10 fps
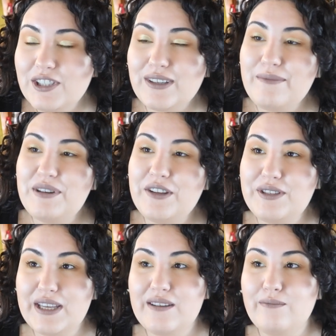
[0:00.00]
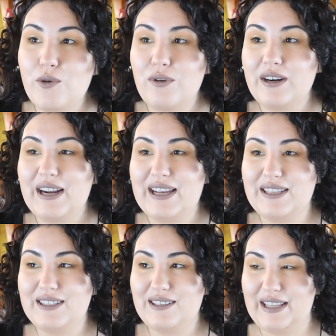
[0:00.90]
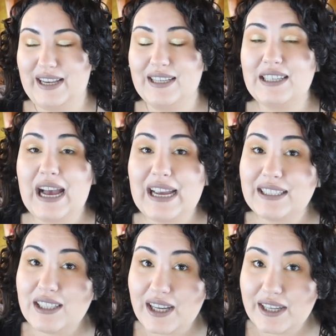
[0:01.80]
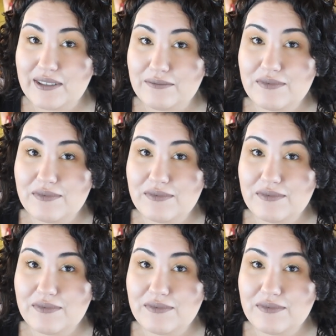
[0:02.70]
So I've been using it more as like a tight line.